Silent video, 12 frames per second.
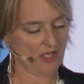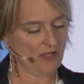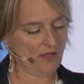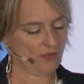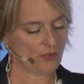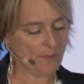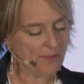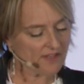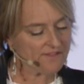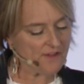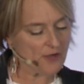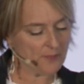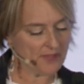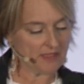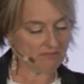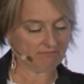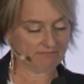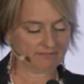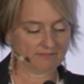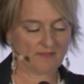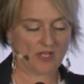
to distinguish themselves, to